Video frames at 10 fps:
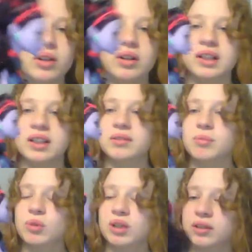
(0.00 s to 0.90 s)
leaves,
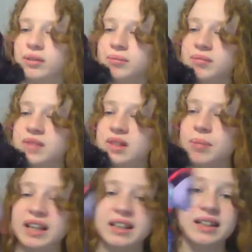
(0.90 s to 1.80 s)
more little
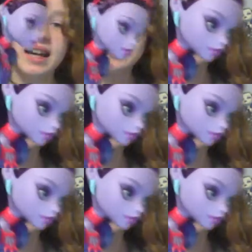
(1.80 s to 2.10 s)
spiky kind of